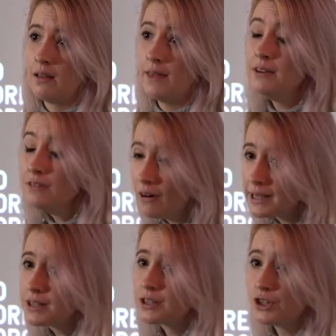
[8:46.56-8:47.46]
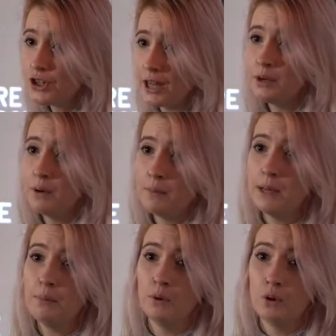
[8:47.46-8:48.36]
They're nice, genuine
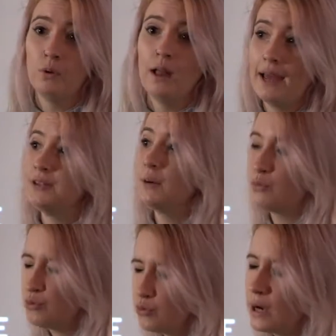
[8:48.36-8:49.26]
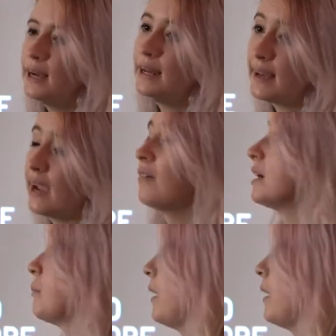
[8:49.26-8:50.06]
people who will end up really caring